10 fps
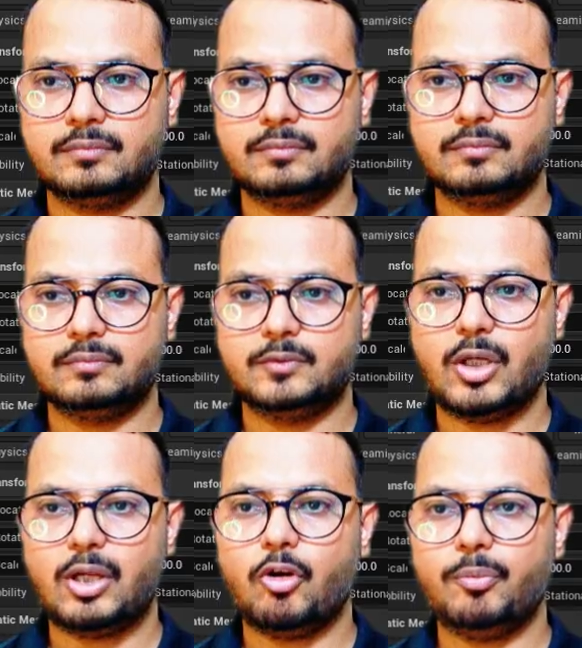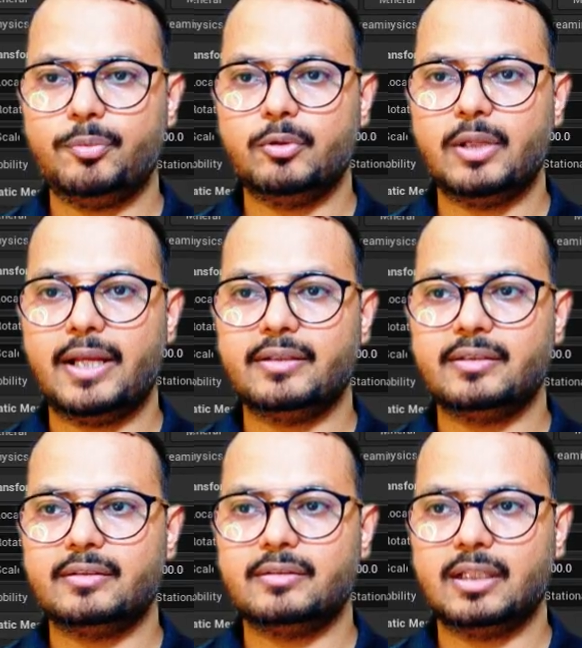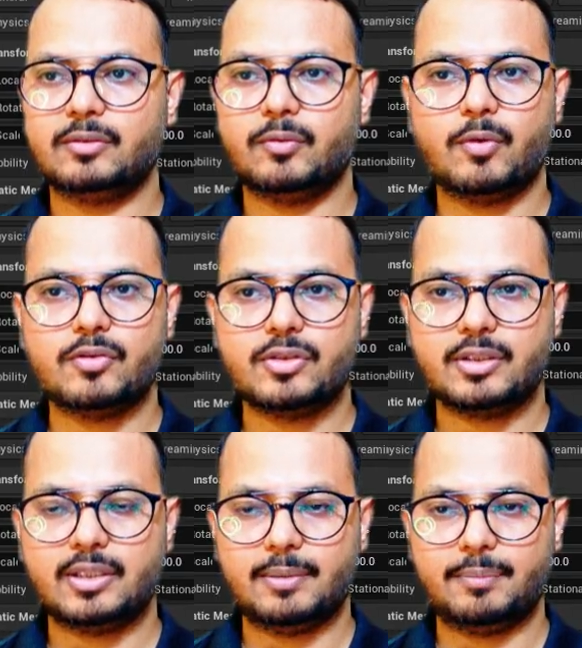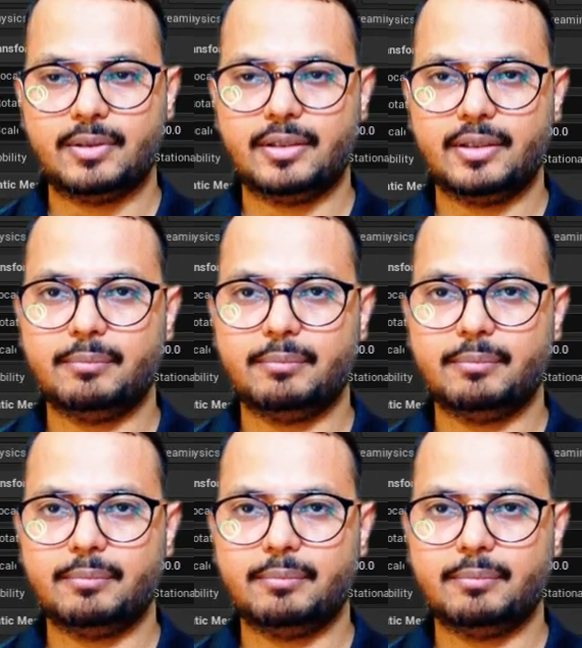So I hope you liked it. Thanks for watching. Keep learning. Bye